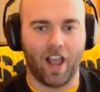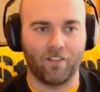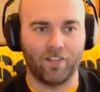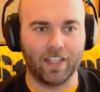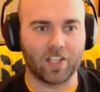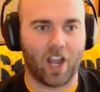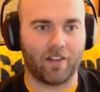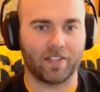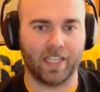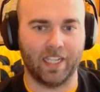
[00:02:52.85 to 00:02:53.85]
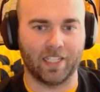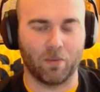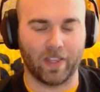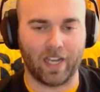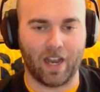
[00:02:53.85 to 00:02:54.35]
of this offseason
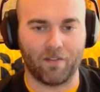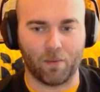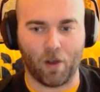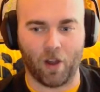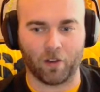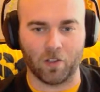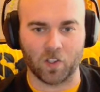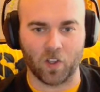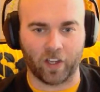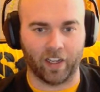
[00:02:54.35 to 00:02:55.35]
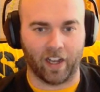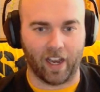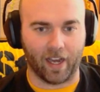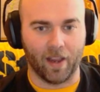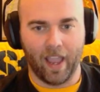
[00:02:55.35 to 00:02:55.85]
with the Denver Broncos looking
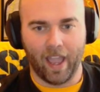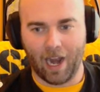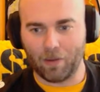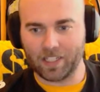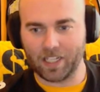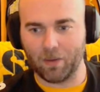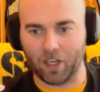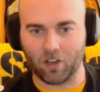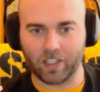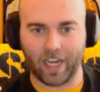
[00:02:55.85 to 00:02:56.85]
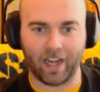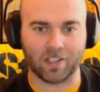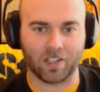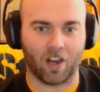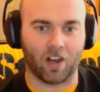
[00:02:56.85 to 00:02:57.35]
like. And I want to see what your
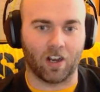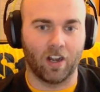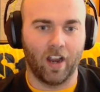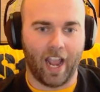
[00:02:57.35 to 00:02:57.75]
takes are